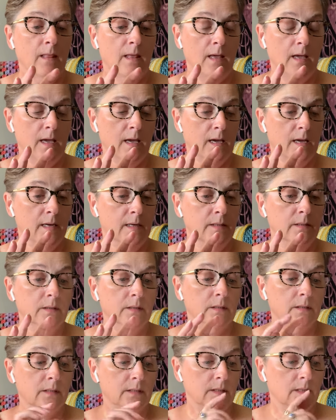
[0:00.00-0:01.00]

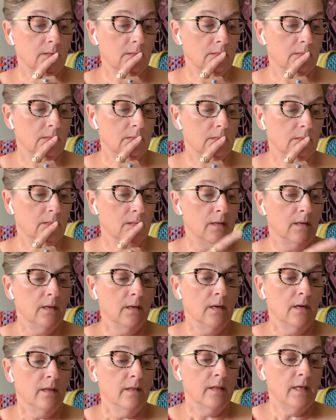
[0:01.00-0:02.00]
is
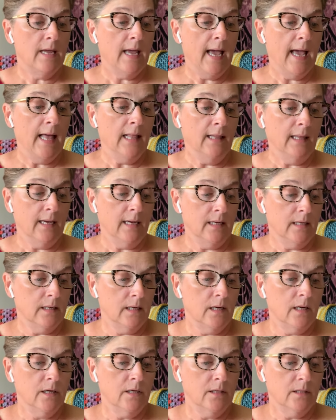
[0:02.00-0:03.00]
the Elah
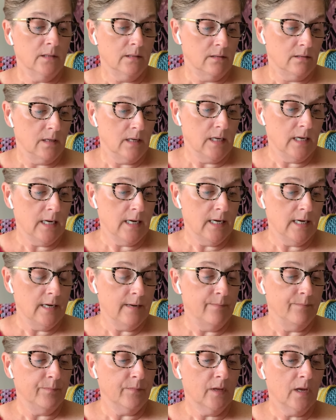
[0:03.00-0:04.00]

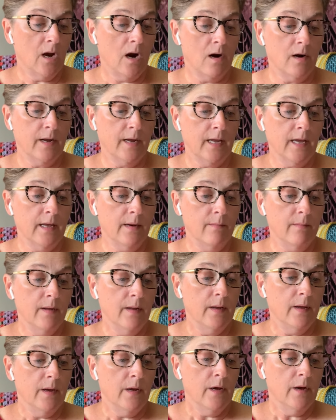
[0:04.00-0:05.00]
um, cardigan
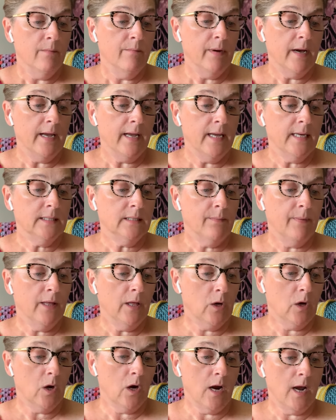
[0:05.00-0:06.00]
by Isabell
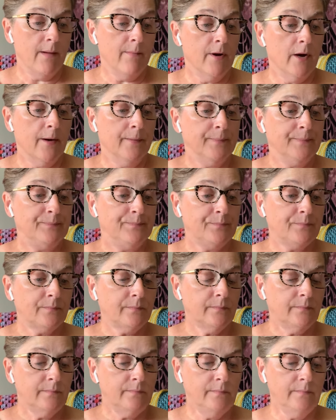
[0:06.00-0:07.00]
Kraemer.
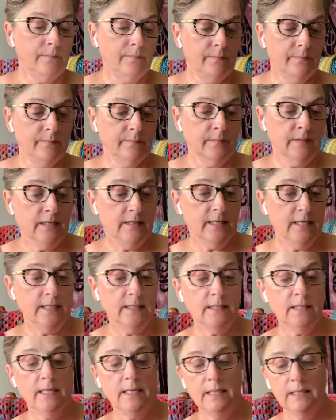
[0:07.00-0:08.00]

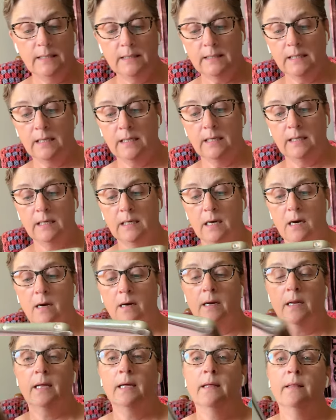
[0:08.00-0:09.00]
This is a
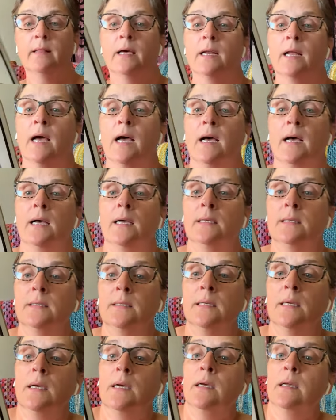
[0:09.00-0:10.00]
cardigan that has
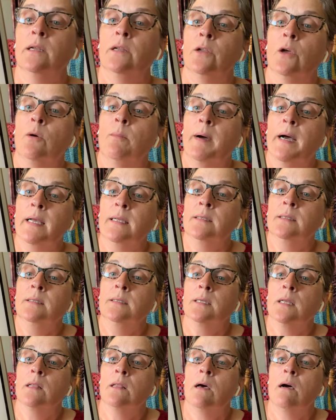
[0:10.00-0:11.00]
no
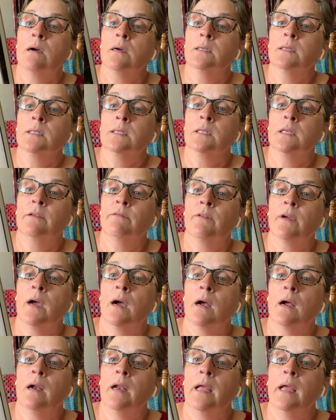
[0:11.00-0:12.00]
buttons, long sleeve
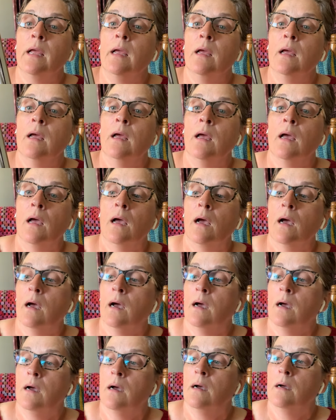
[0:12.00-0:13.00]
cardi.
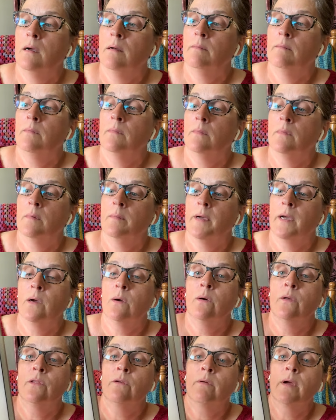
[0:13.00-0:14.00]
Um, am I
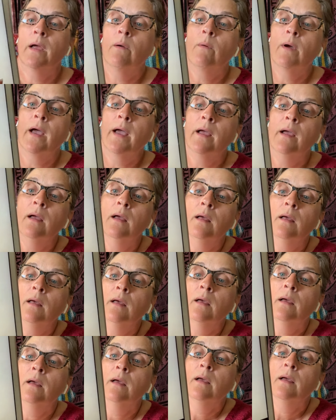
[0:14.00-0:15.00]
going the right way?
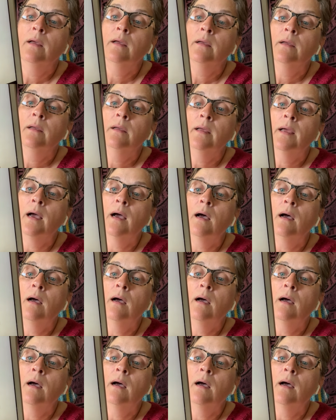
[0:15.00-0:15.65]
Yeah.